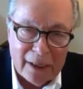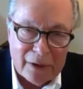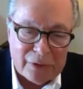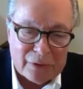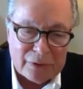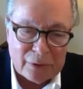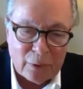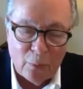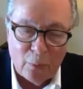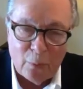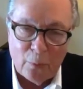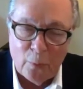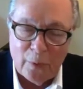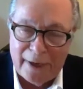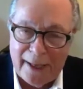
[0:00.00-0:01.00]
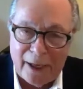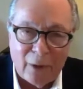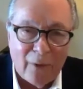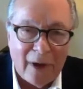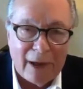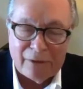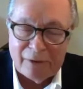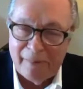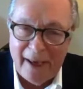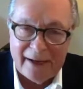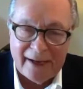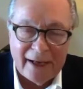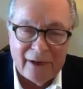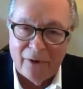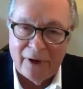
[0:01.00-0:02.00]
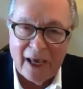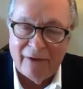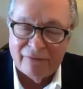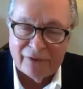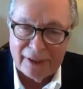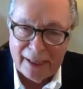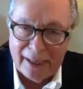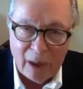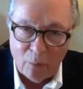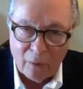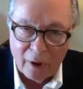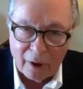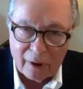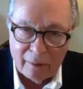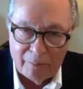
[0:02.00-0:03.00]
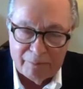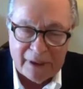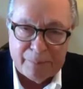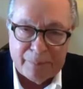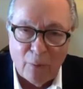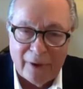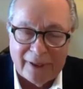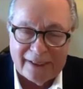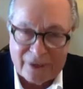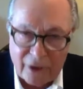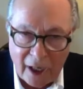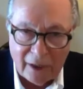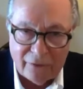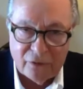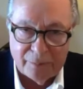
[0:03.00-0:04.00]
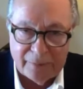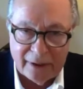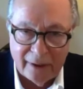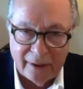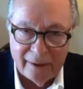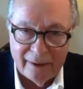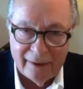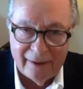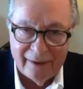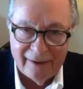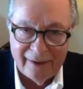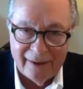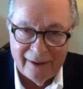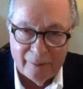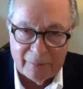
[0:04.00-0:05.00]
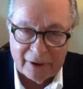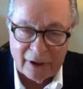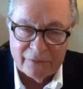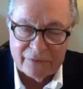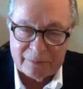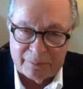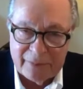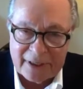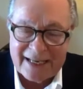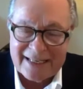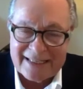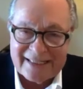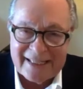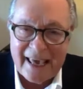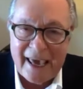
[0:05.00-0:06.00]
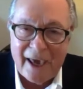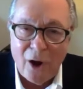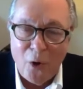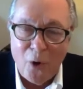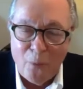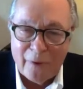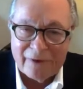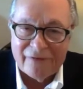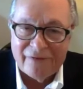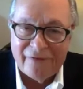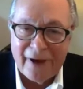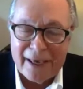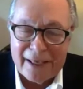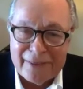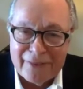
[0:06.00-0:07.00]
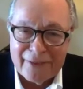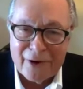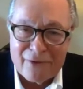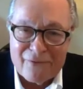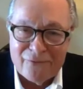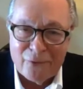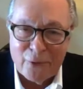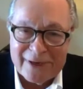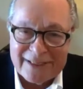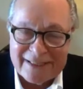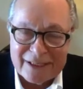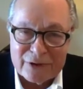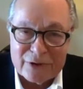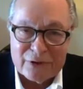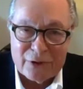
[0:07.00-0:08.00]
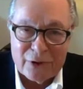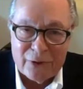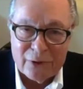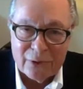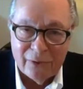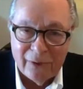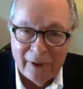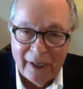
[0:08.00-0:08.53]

So when I go out and about, I don't have to network. People want to talk to me because they all want to find their voices too.